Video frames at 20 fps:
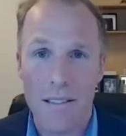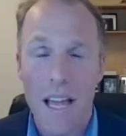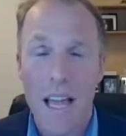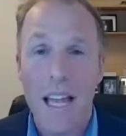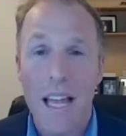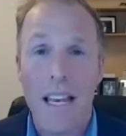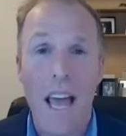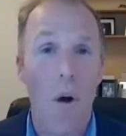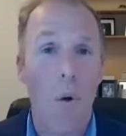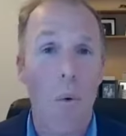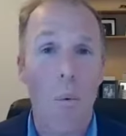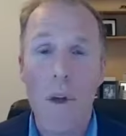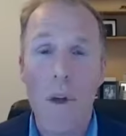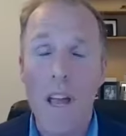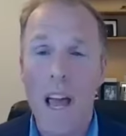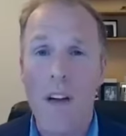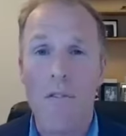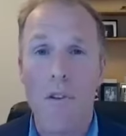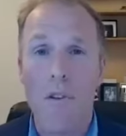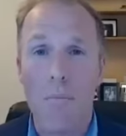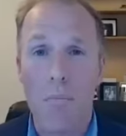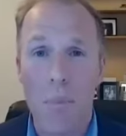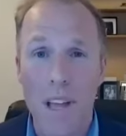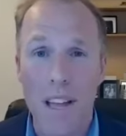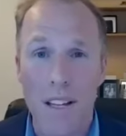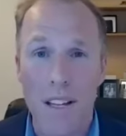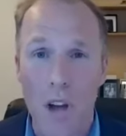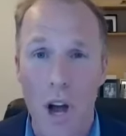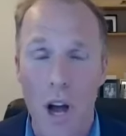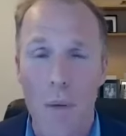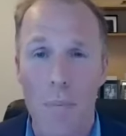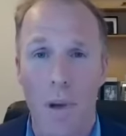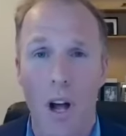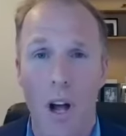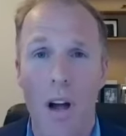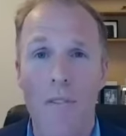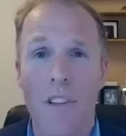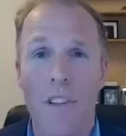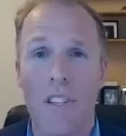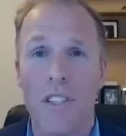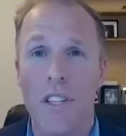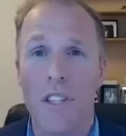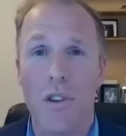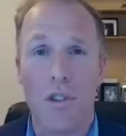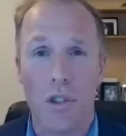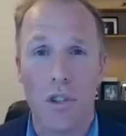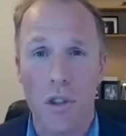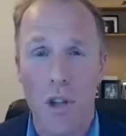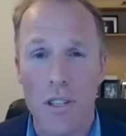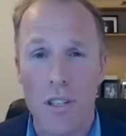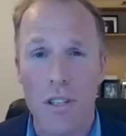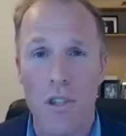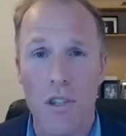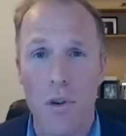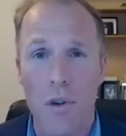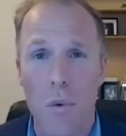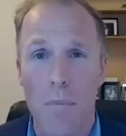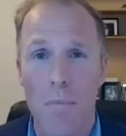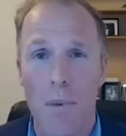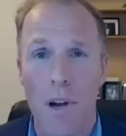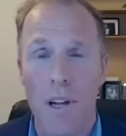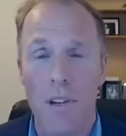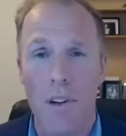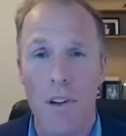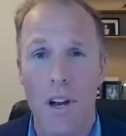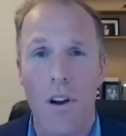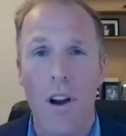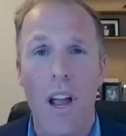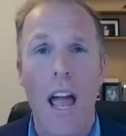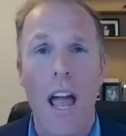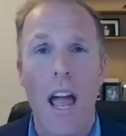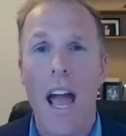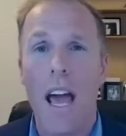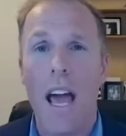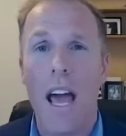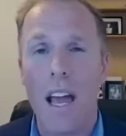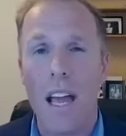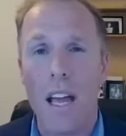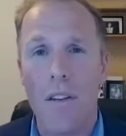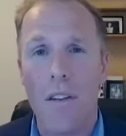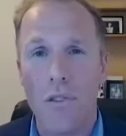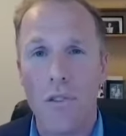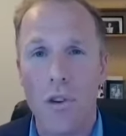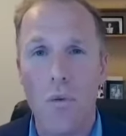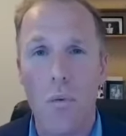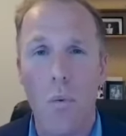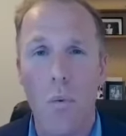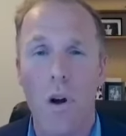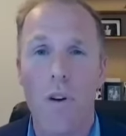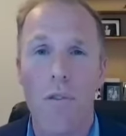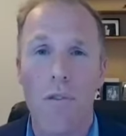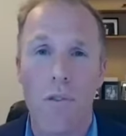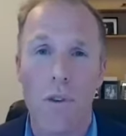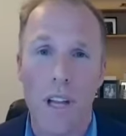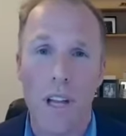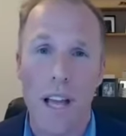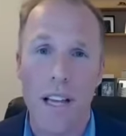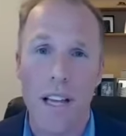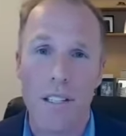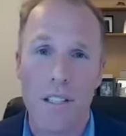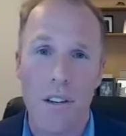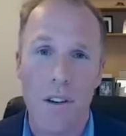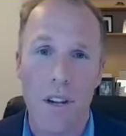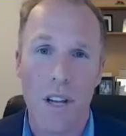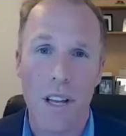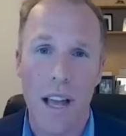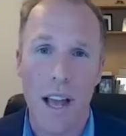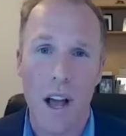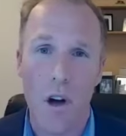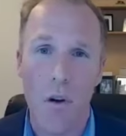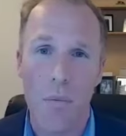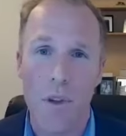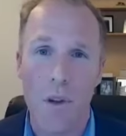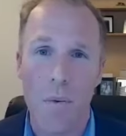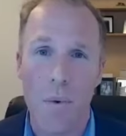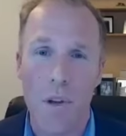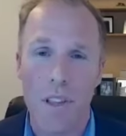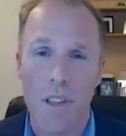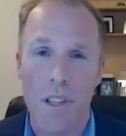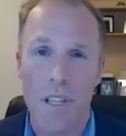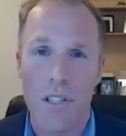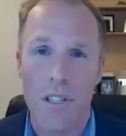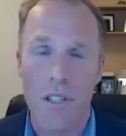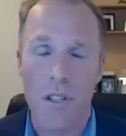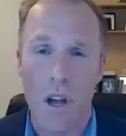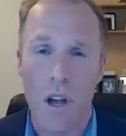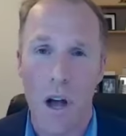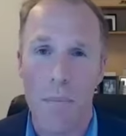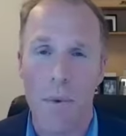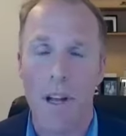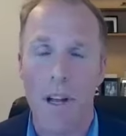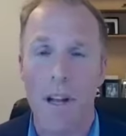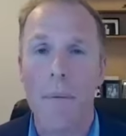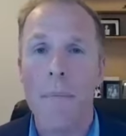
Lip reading: Now, we have a big topic. Obviously, there's lots to unbundle here, and I have two wonderful guests that are going to help me with this topic.